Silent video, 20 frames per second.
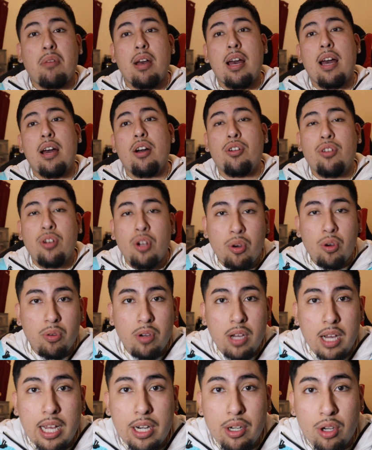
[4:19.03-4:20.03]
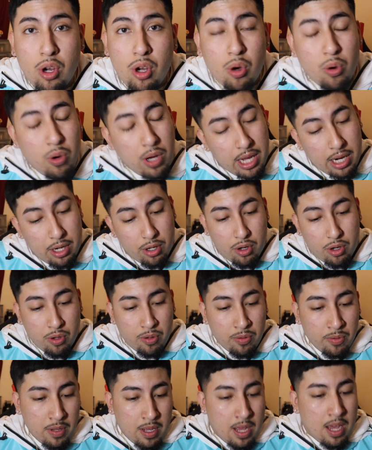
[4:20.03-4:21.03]
I don't know. But
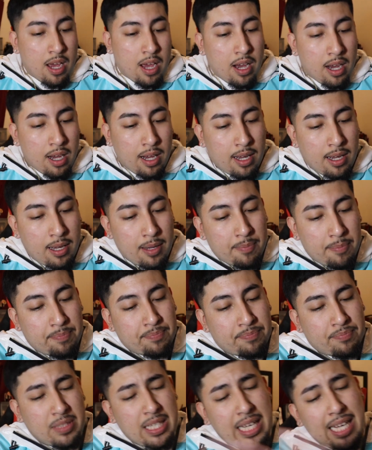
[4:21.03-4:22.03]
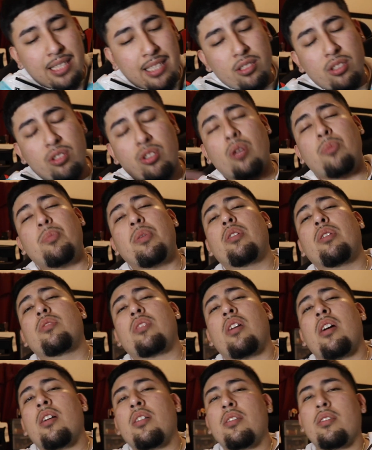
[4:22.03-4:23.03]
yeah, it's a dope little
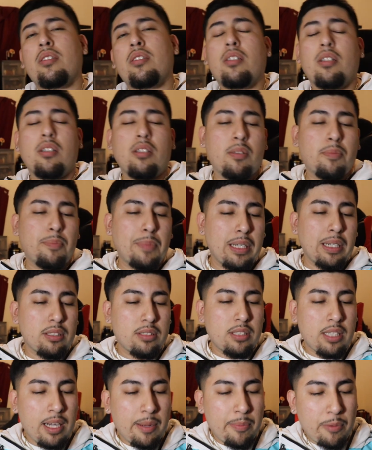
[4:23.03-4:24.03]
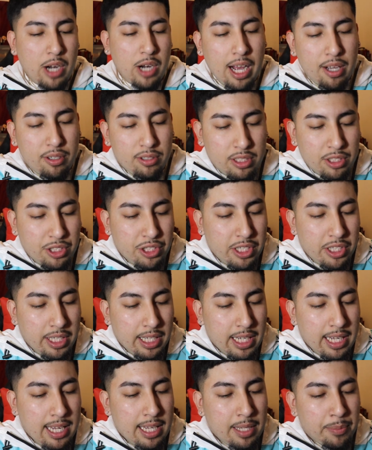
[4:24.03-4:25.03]
song, you know, para los enamorados and
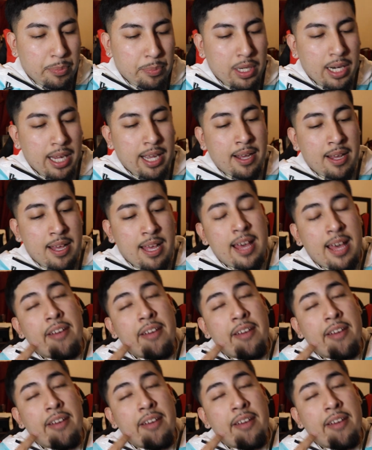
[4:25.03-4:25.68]
shit que hay por allá.